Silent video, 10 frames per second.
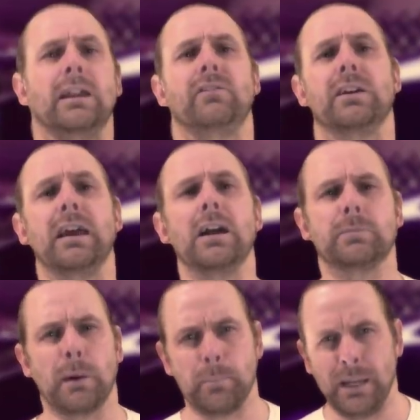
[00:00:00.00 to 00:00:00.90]
and if you
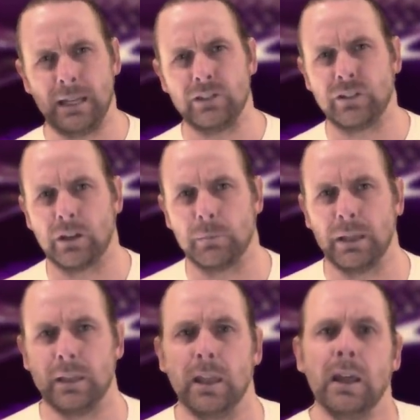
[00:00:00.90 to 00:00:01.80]
catch my meaning,
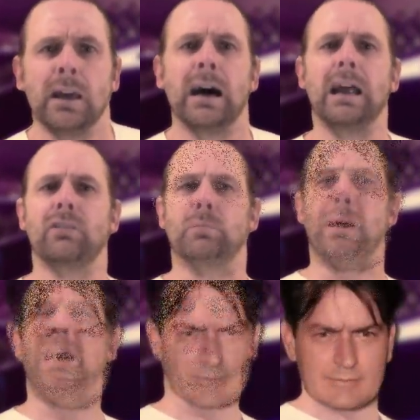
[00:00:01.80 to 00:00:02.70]
gentlemen, I have some
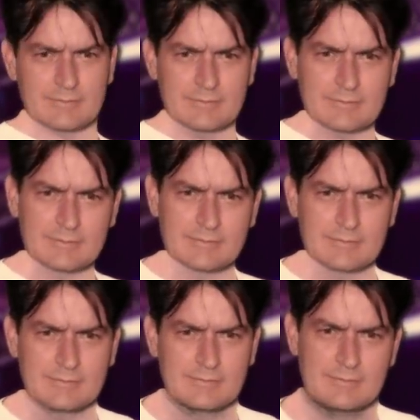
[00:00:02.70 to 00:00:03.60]
hot Charlie
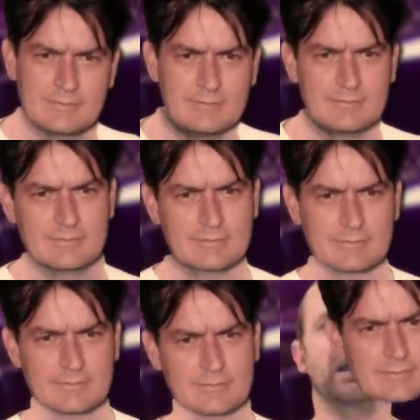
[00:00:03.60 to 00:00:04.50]
Sheen action waiting for
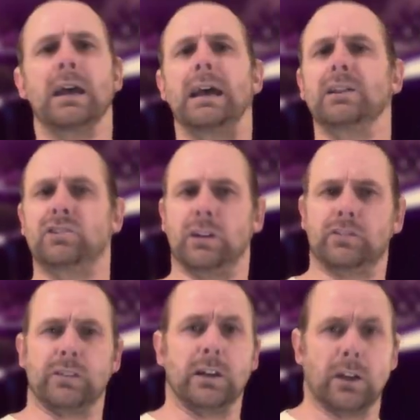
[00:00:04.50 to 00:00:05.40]
me in
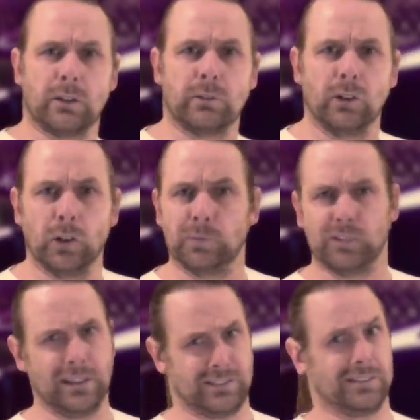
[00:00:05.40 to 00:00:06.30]
just the other room.
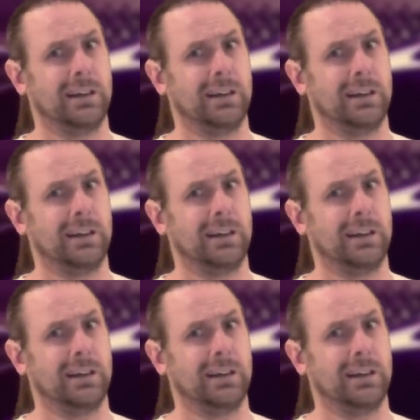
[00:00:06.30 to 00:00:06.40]
So let's